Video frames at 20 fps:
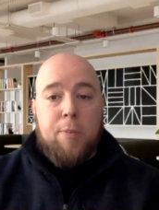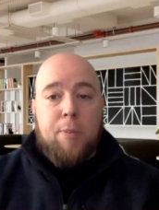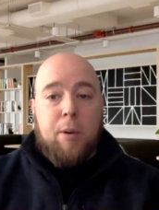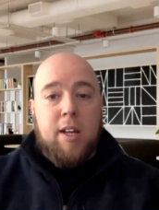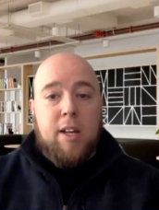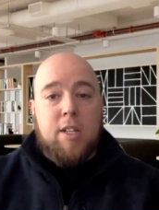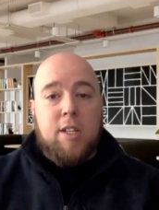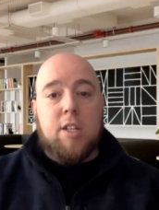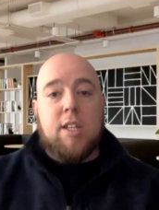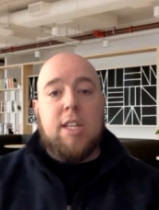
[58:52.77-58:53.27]

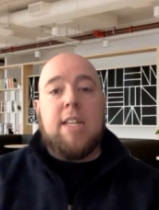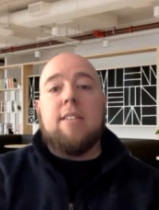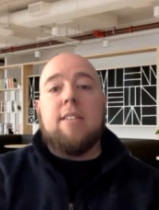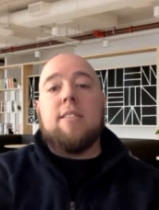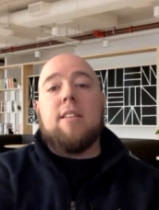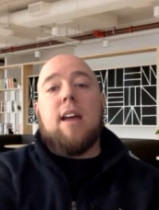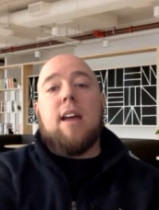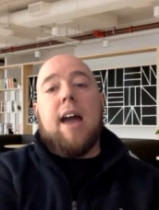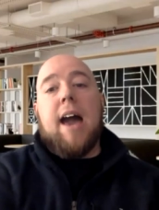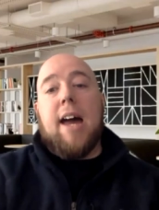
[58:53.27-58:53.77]
what are
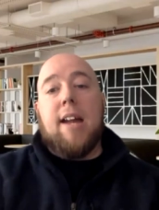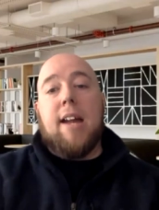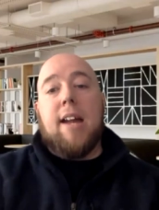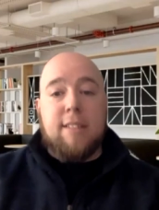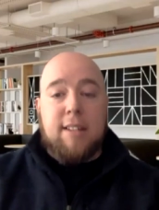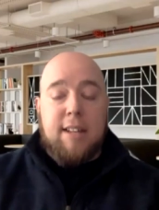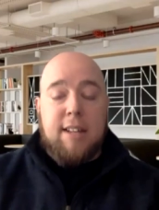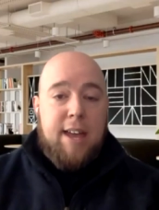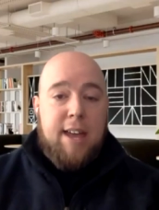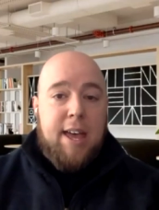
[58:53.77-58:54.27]
third-party
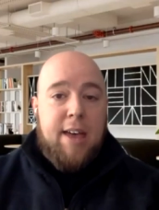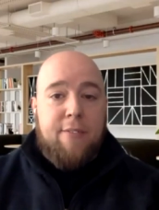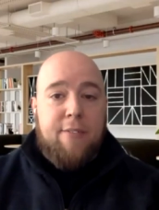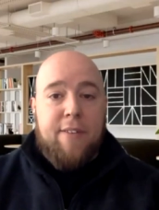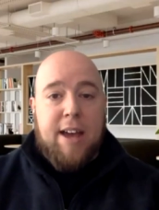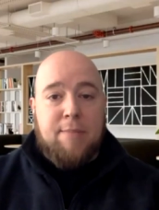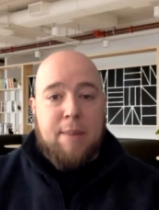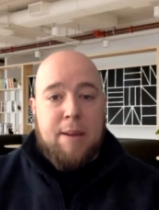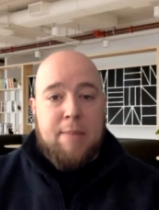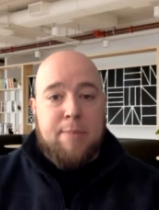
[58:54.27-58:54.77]
cookies? How
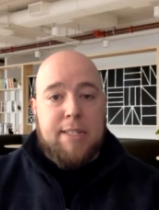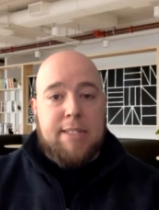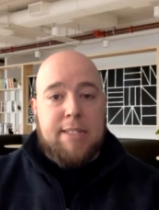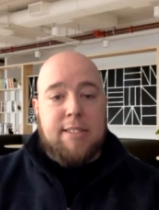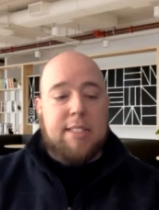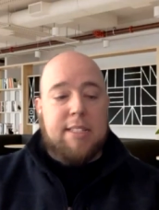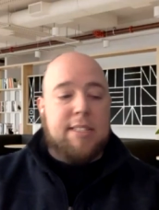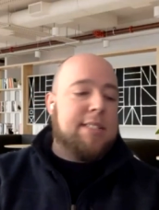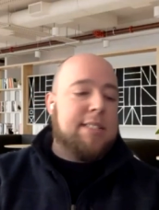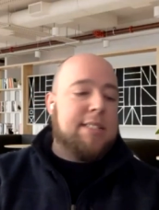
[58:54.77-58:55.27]
does it
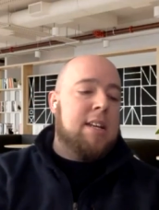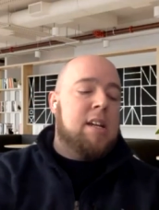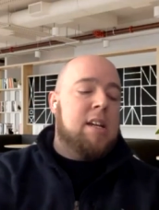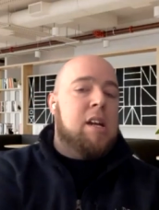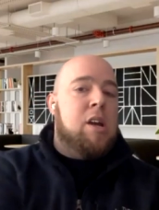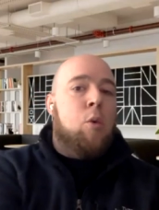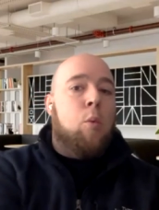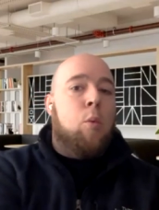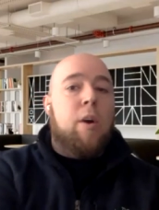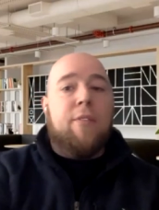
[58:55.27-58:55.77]
affect my
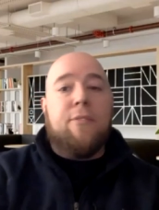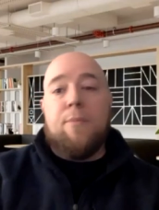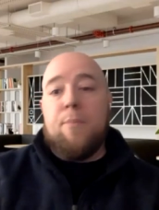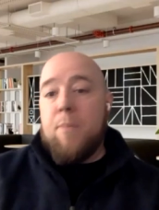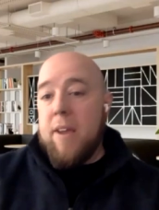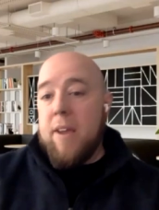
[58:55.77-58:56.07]
business?